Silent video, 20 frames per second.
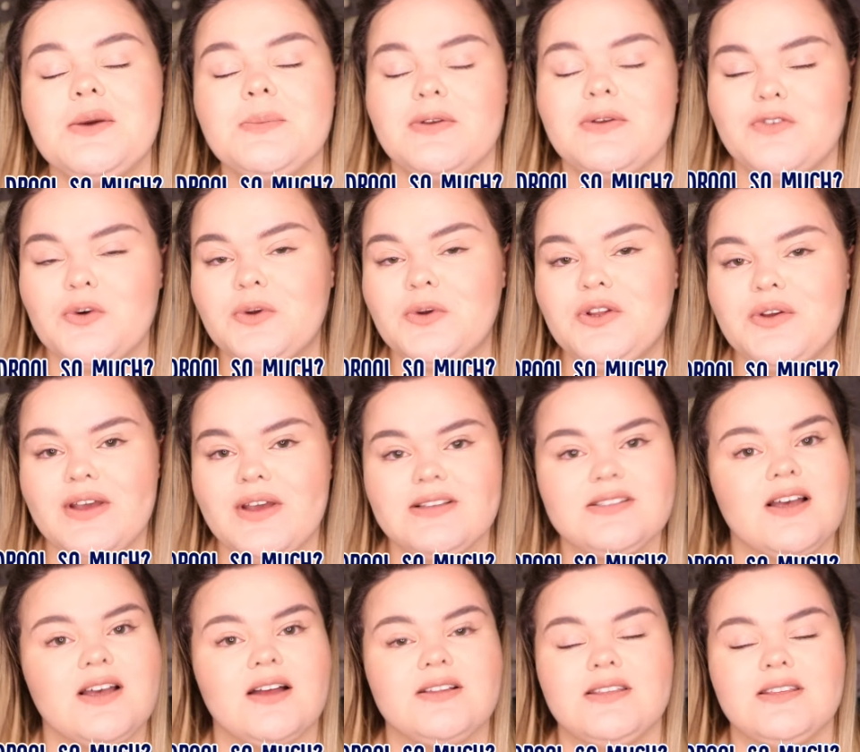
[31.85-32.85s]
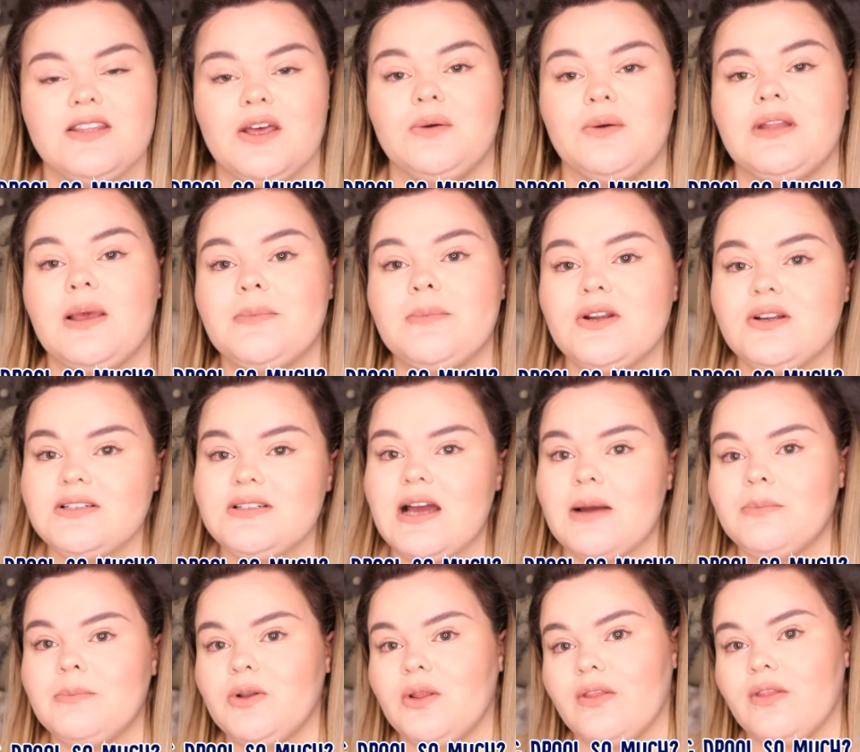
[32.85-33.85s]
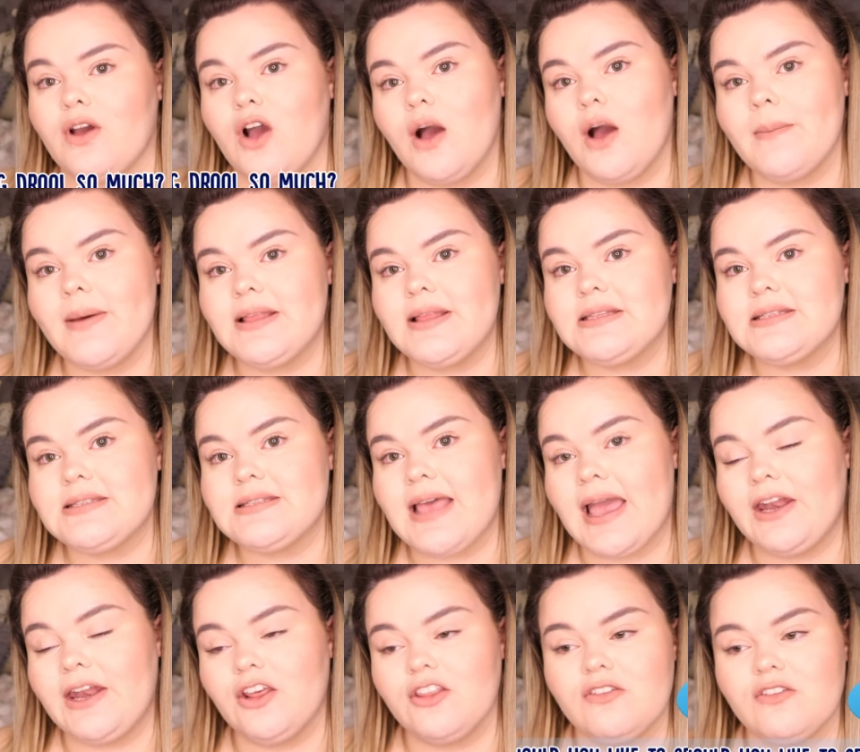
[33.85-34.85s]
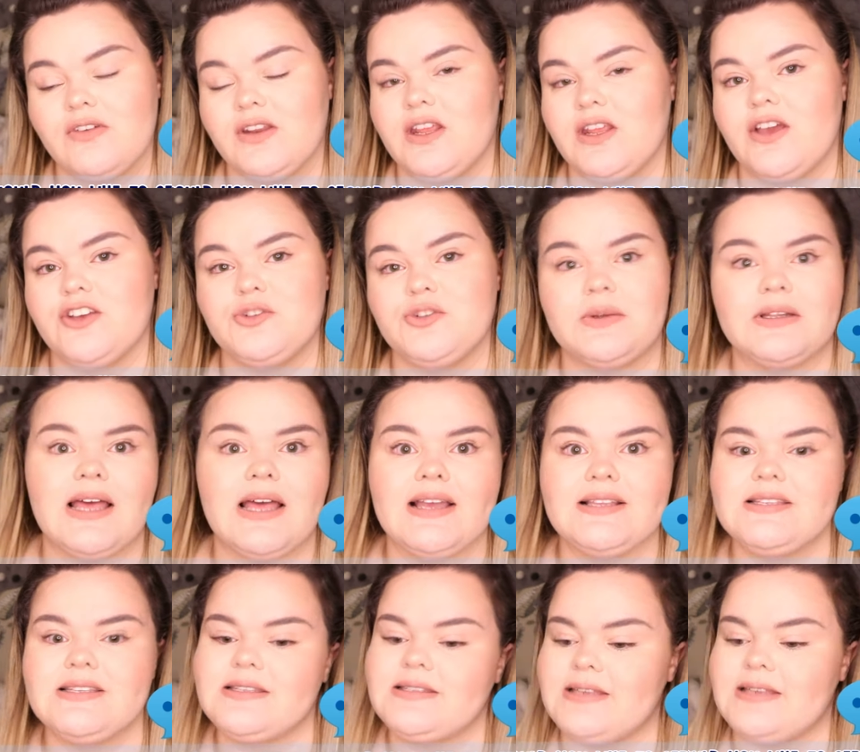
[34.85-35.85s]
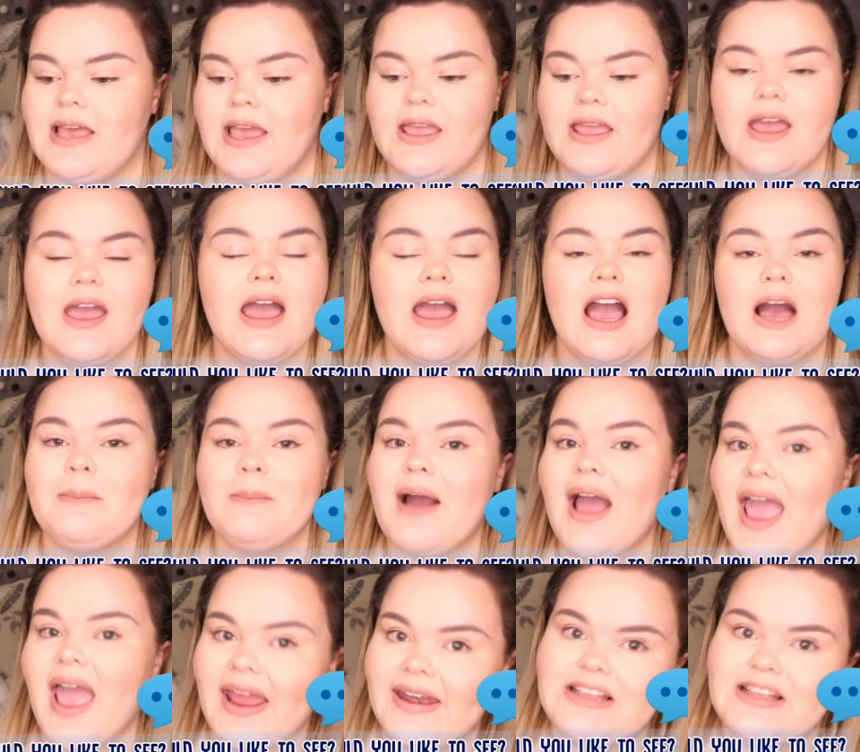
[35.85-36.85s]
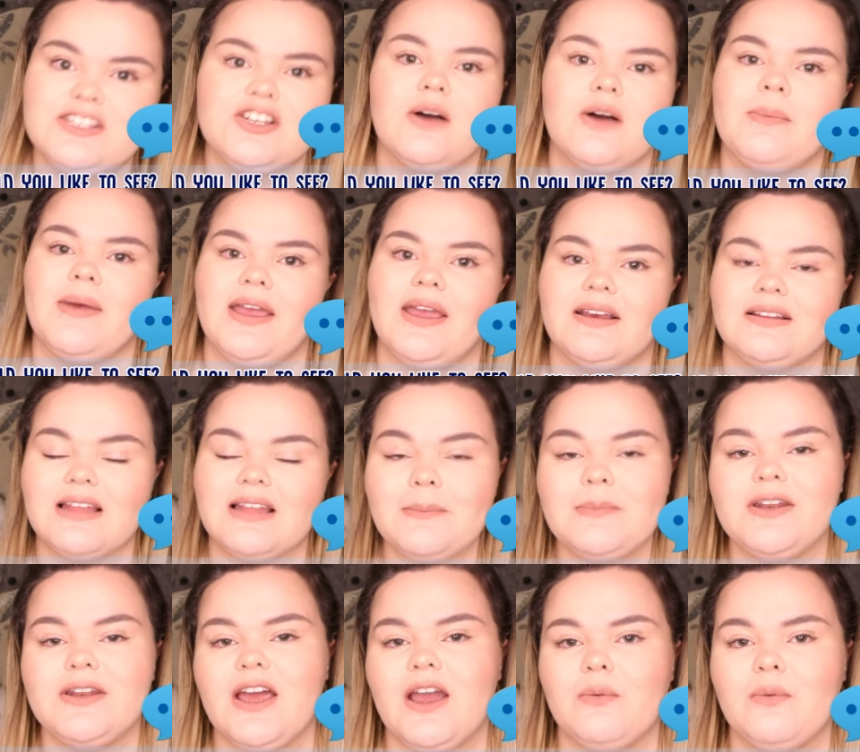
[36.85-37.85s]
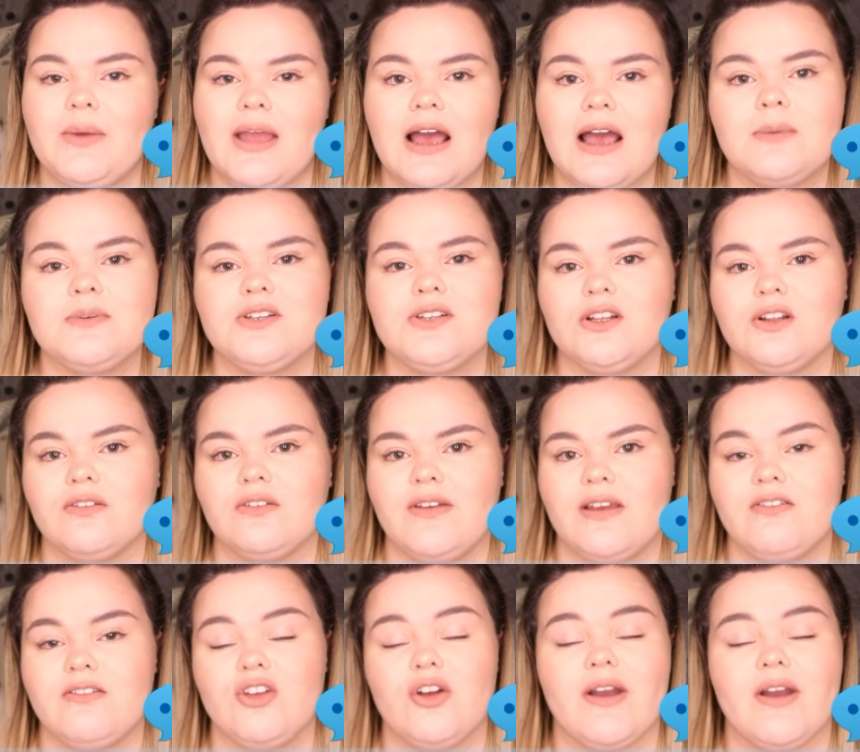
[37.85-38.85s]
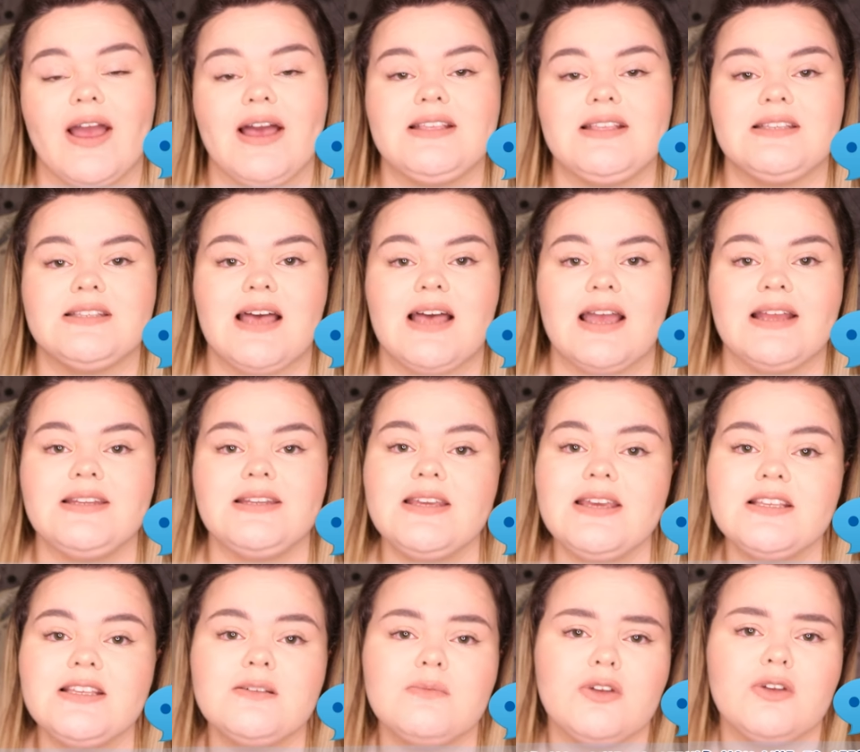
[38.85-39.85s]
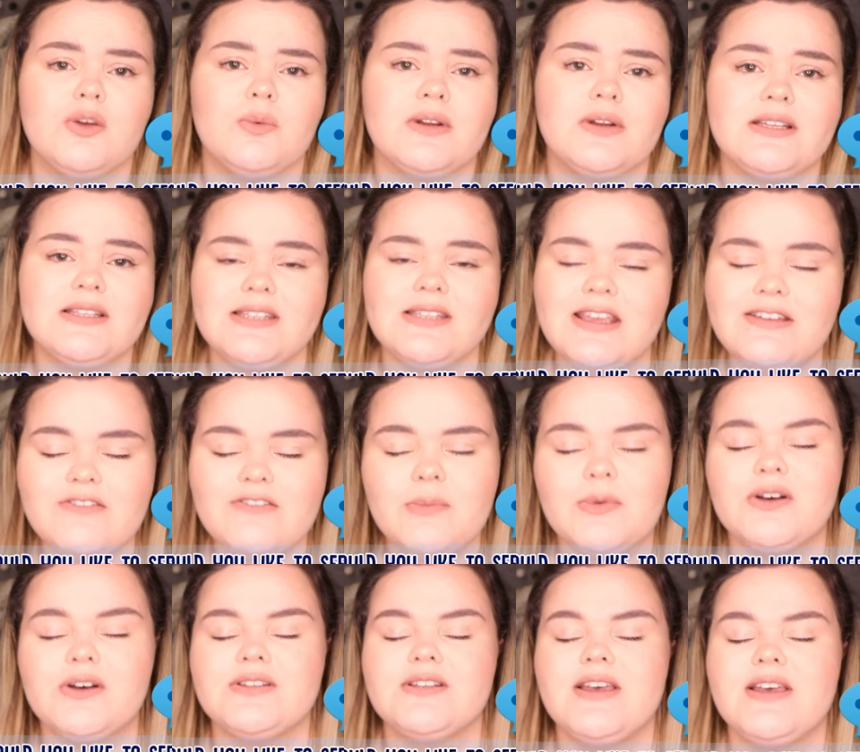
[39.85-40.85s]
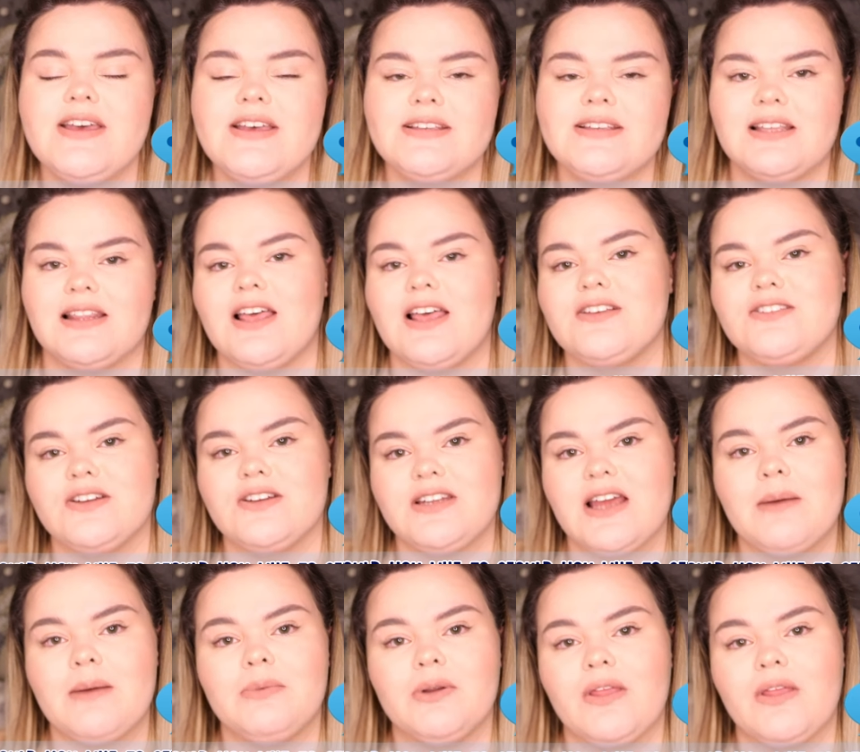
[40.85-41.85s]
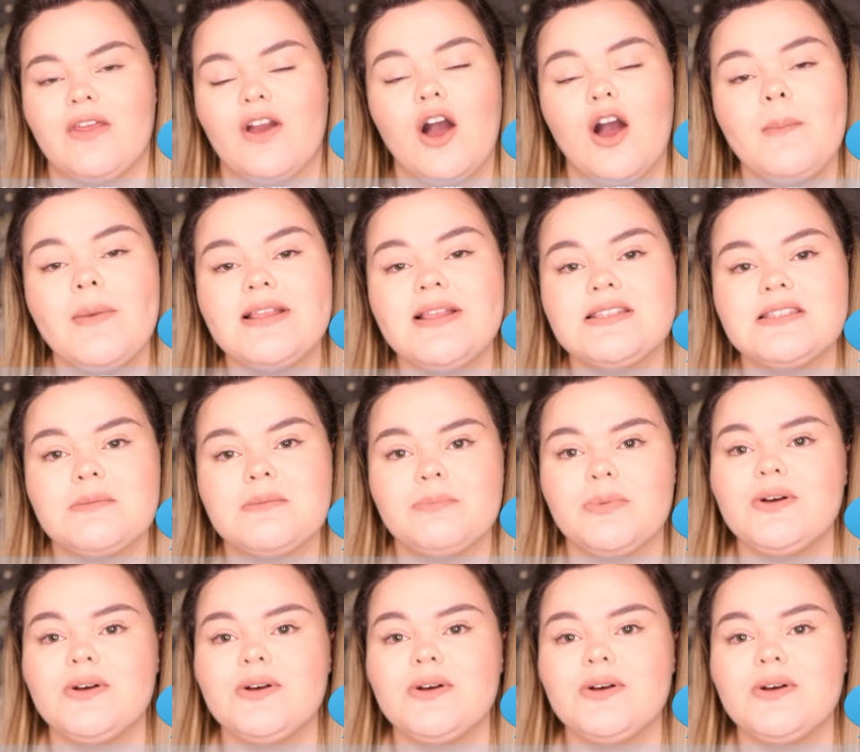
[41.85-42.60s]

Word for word: Before we do get started though, let me know down below in the comments any other videos you would like to see about any topic. Let me know. We absolutely love hearing your guys' ideas and what you want to see from us. So let us know down below in the comments.